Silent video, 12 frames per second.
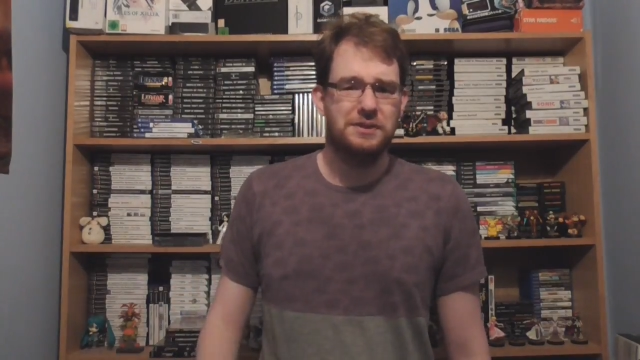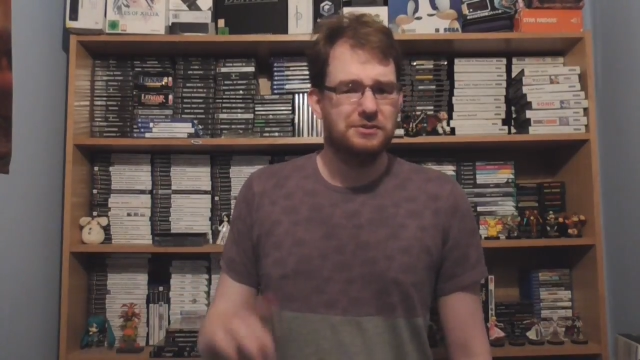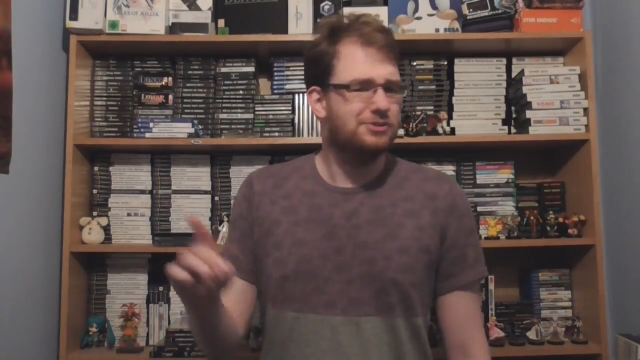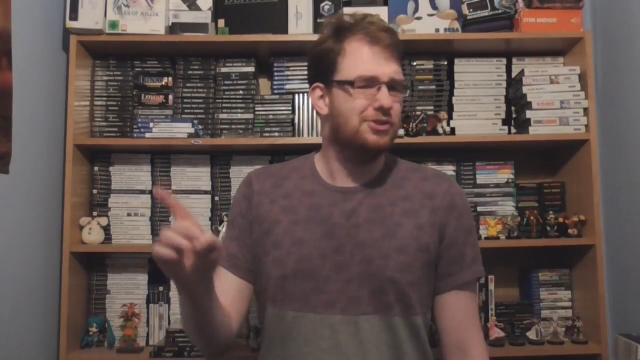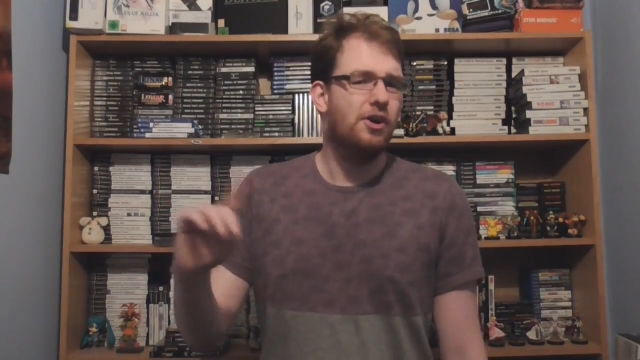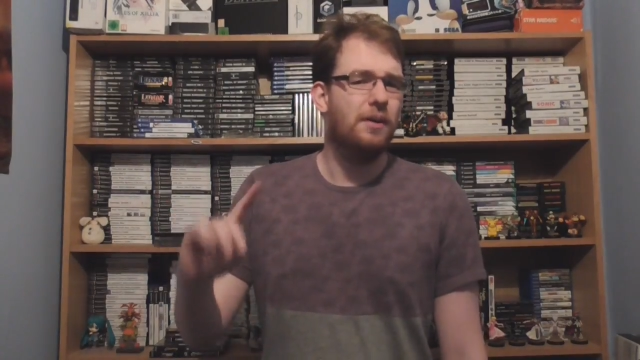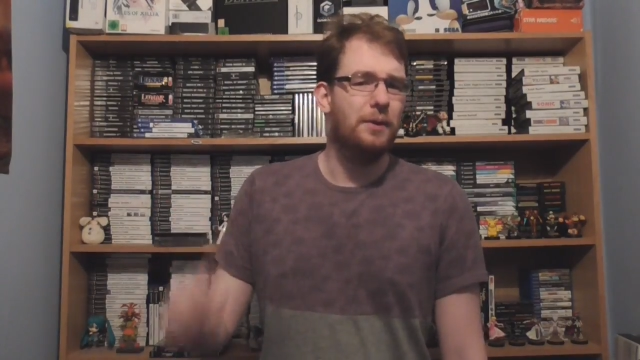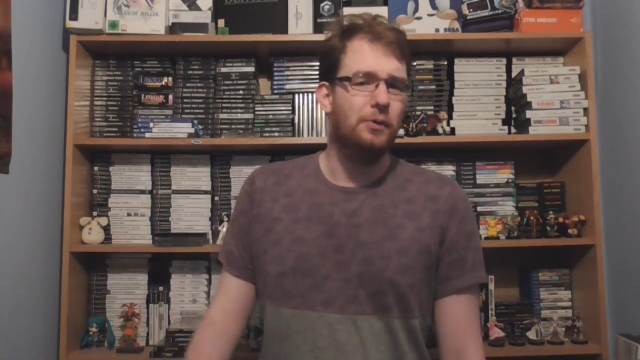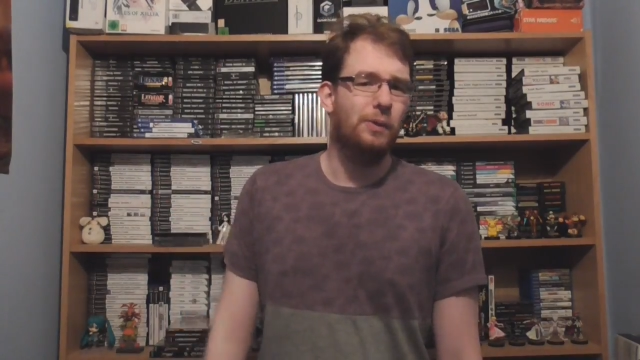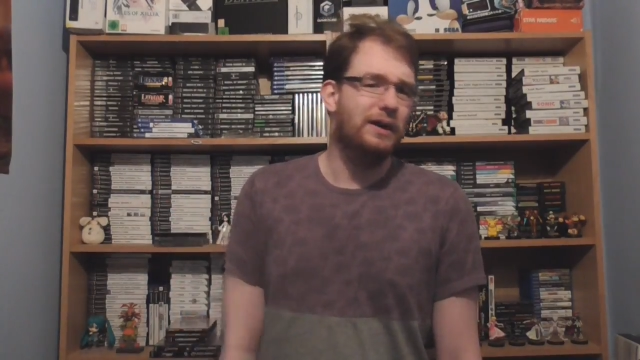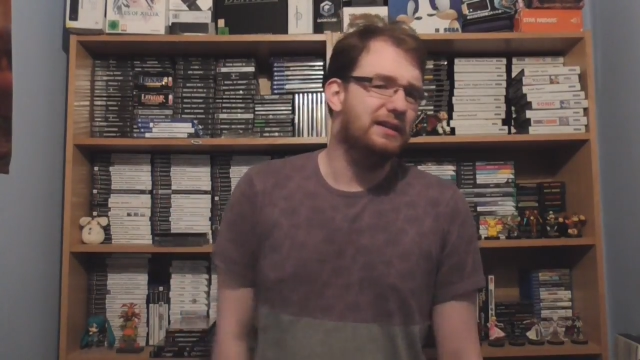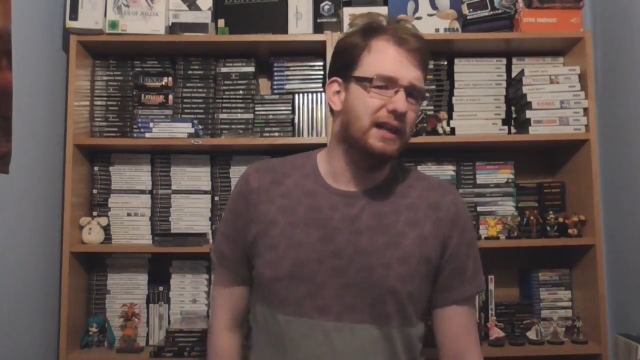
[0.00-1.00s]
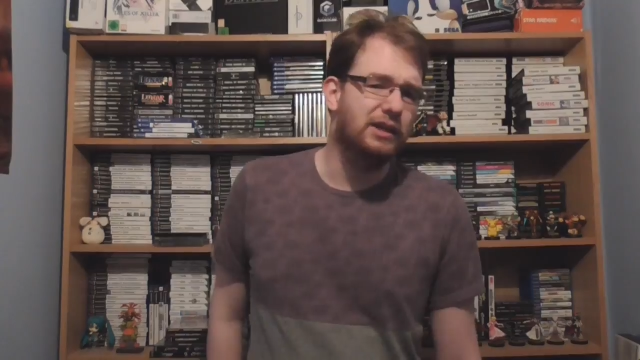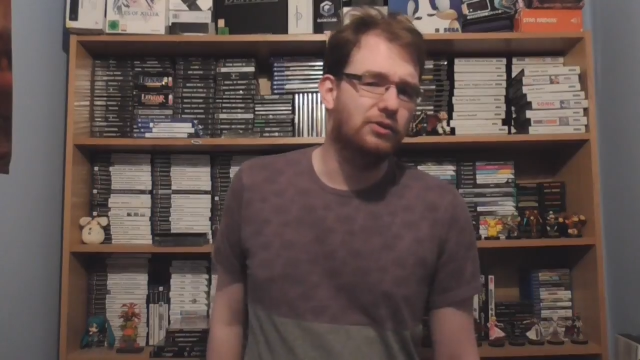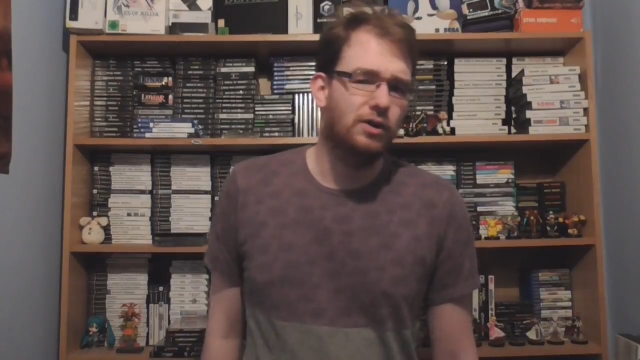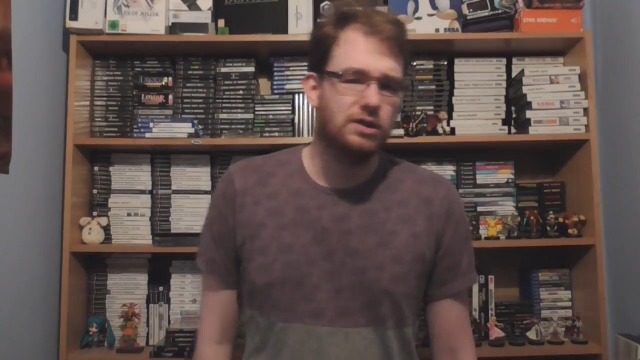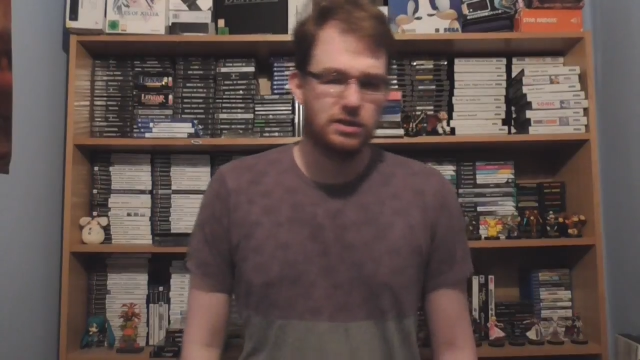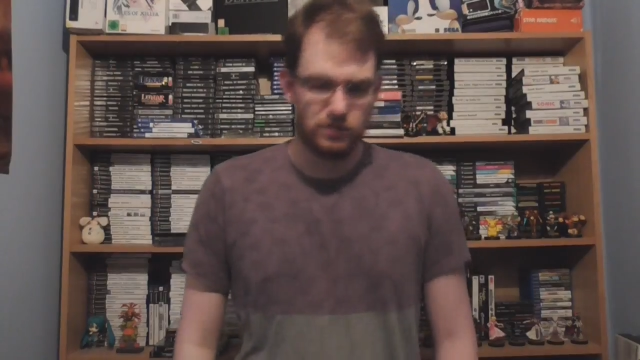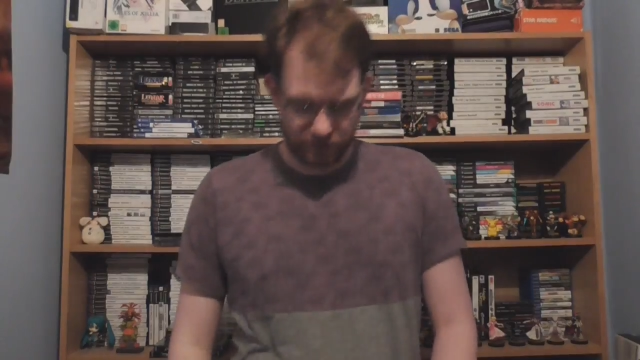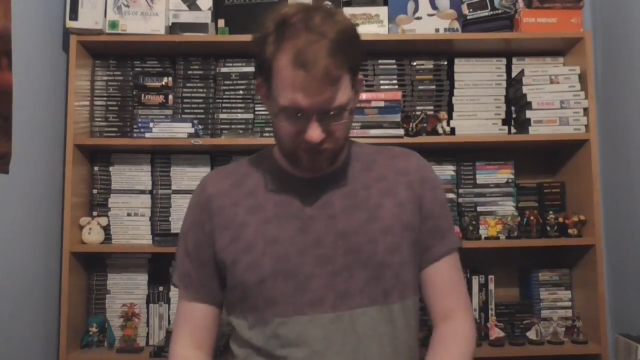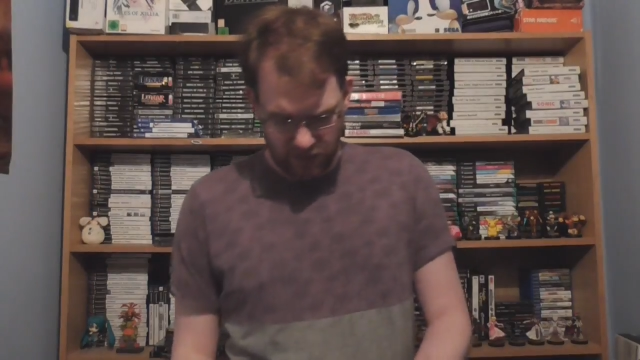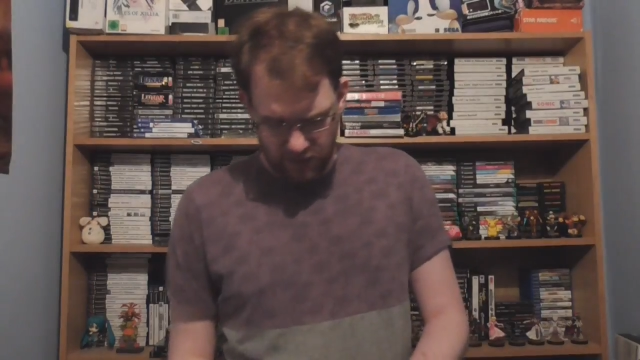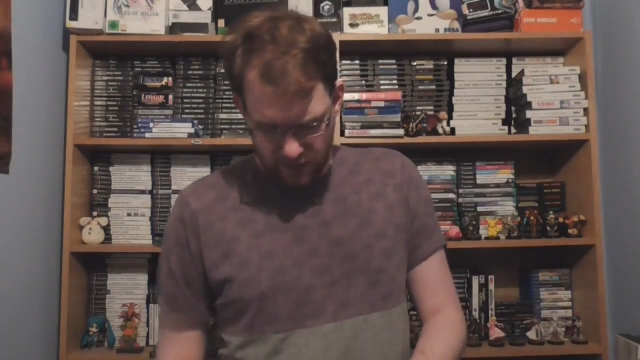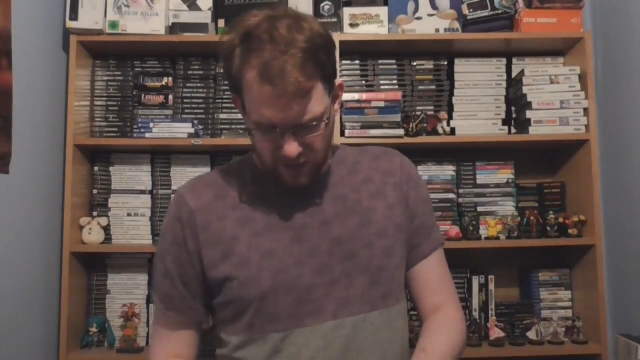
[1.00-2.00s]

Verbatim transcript: We don't talk about White Knight Chronicles.